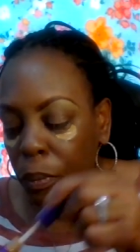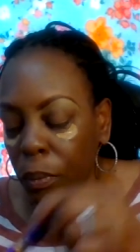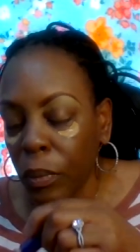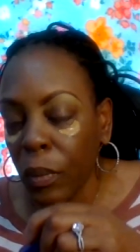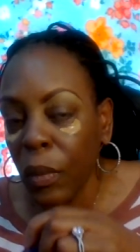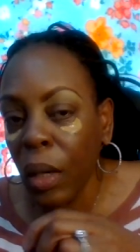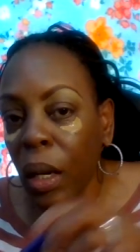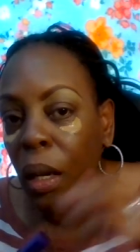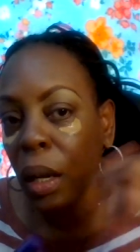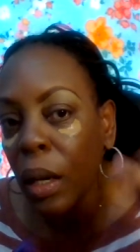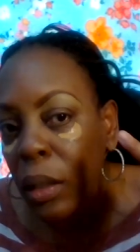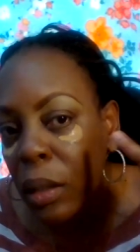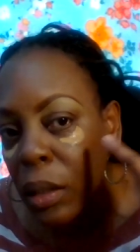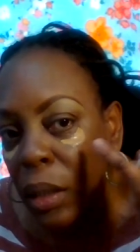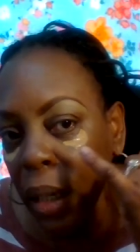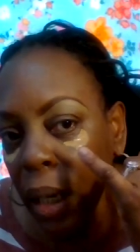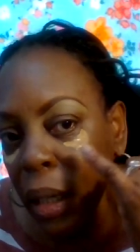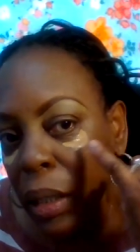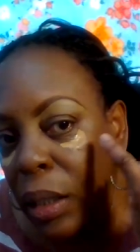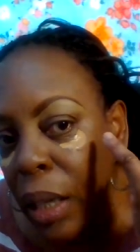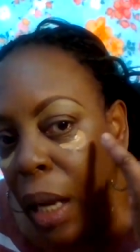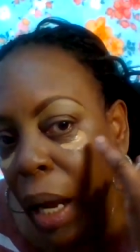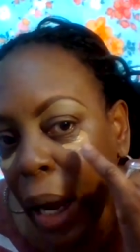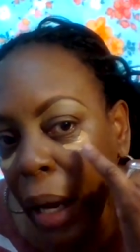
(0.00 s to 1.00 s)
because
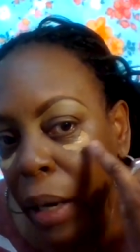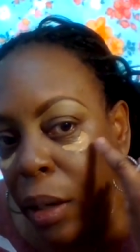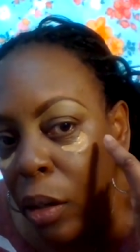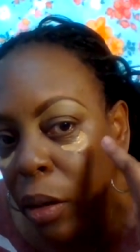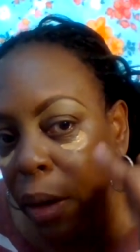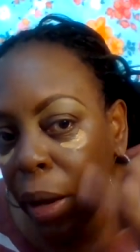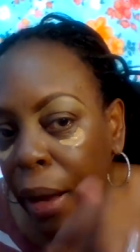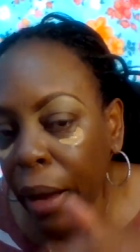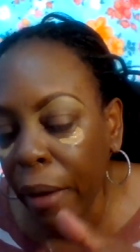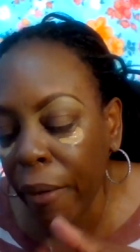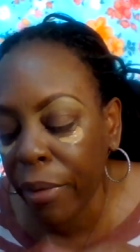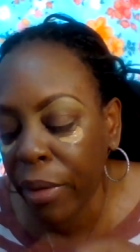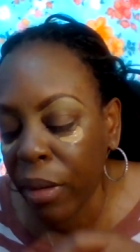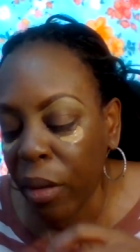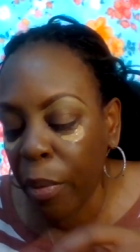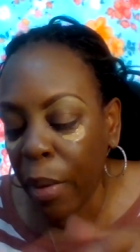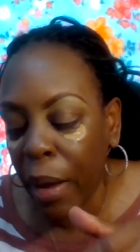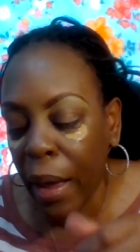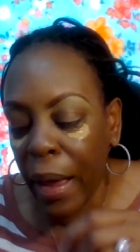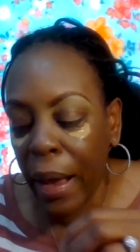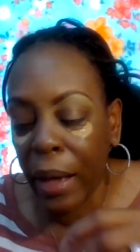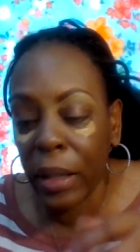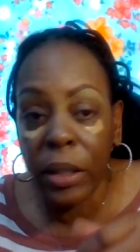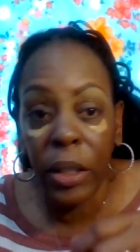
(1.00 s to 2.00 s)
yes I do have the
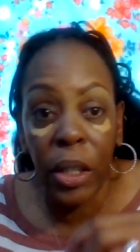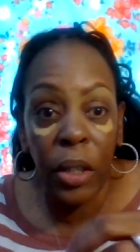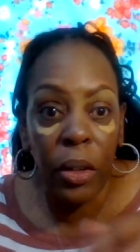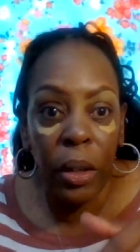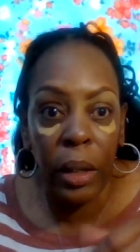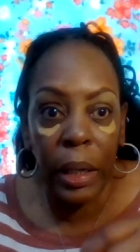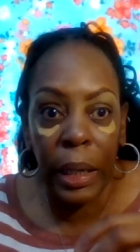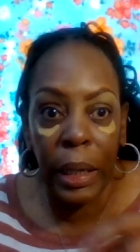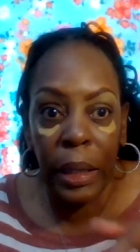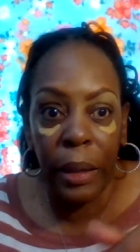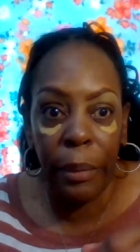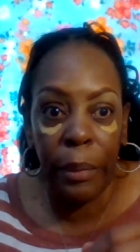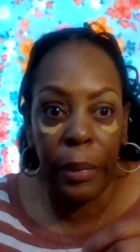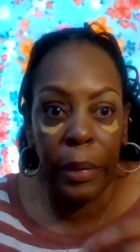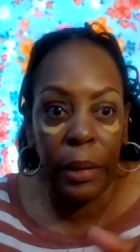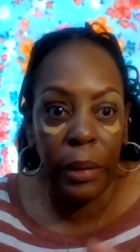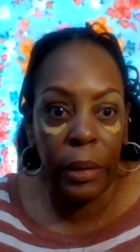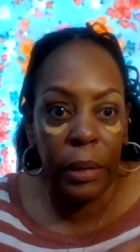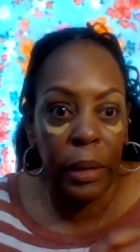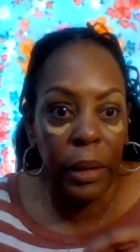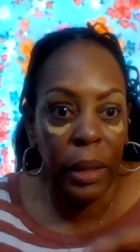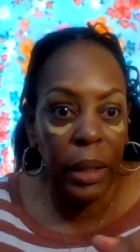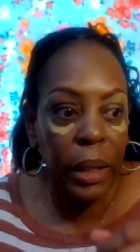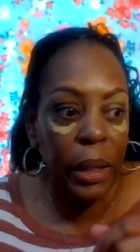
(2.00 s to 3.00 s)
bags underneath
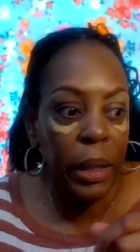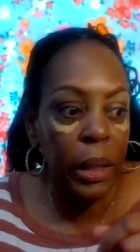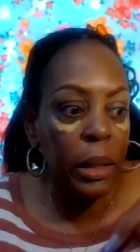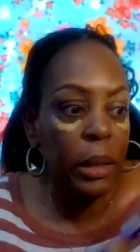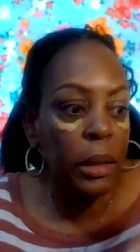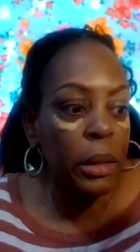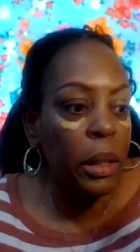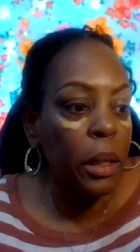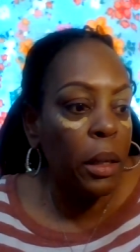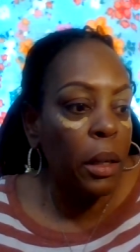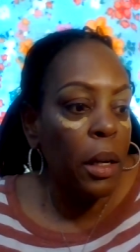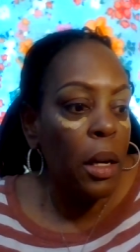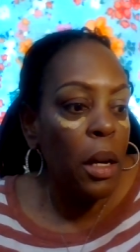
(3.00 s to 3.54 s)
my eyes